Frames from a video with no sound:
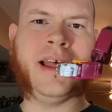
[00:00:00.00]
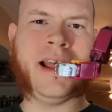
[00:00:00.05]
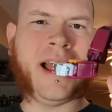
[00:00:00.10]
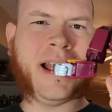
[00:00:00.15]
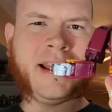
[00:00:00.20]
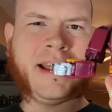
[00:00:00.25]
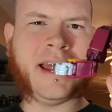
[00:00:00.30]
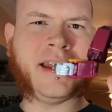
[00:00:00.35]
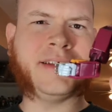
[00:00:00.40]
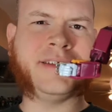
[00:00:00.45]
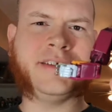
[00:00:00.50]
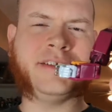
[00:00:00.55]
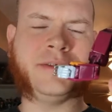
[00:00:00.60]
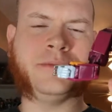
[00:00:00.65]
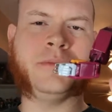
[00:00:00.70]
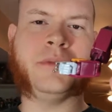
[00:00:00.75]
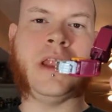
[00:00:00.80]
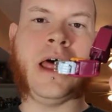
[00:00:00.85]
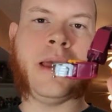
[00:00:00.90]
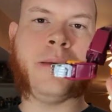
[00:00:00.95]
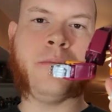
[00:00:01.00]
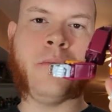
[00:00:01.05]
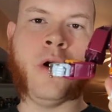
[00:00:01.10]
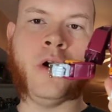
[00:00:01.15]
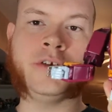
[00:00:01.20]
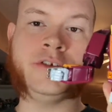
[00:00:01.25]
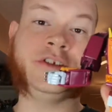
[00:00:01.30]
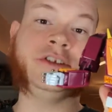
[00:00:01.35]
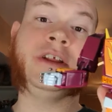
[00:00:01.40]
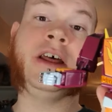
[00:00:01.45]
Like I kind of see some light
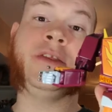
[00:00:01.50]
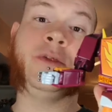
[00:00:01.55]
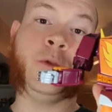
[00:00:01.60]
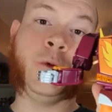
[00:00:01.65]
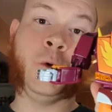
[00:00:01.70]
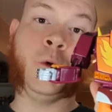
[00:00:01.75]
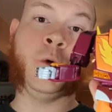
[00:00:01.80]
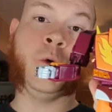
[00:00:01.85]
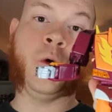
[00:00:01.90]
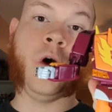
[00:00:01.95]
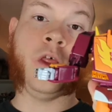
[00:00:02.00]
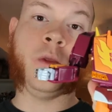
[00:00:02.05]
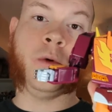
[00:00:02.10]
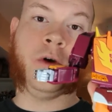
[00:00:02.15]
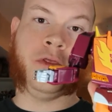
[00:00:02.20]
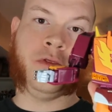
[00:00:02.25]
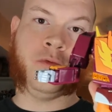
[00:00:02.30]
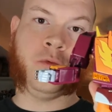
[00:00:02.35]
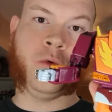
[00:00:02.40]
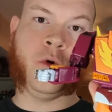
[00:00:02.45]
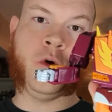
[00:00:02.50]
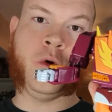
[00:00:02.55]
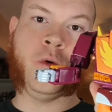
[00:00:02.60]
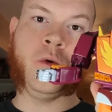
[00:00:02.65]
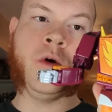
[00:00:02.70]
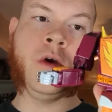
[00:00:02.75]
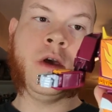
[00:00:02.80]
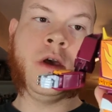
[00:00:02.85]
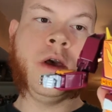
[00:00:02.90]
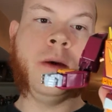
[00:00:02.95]
marks. It's not all the way
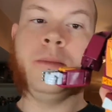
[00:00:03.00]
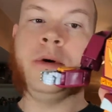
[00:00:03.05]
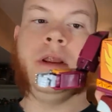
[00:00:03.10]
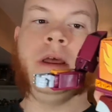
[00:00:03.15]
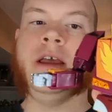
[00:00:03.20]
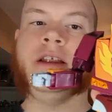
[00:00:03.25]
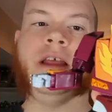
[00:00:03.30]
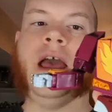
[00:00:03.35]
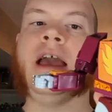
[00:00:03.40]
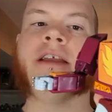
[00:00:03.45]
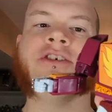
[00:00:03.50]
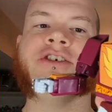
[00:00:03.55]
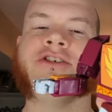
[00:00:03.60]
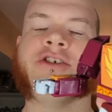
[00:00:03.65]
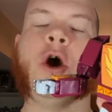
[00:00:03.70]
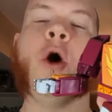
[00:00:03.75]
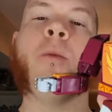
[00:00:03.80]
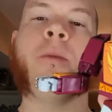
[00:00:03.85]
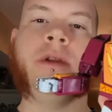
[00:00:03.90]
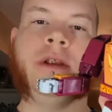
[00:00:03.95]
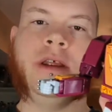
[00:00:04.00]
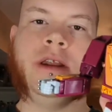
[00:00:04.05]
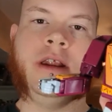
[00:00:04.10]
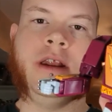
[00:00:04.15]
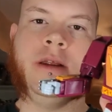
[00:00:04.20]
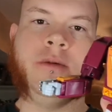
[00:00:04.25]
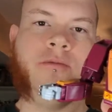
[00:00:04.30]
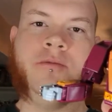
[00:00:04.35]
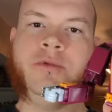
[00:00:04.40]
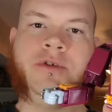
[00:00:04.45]
through, but I just opened it
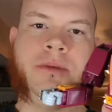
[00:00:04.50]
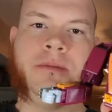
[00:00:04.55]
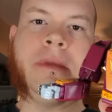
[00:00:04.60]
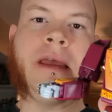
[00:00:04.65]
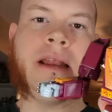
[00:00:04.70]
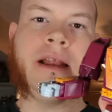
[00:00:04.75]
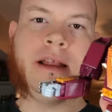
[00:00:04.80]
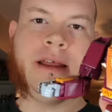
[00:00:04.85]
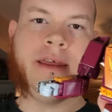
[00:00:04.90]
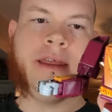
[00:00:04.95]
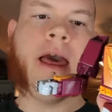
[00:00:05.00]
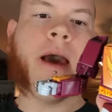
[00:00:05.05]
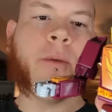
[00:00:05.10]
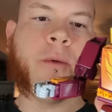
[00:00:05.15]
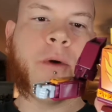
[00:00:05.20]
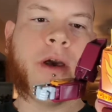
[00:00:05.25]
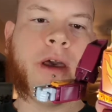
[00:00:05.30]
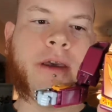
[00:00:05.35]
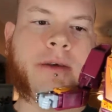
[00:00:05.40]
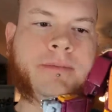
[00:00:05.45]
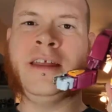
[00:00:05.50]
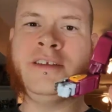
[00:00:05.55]
and it was immediately that way.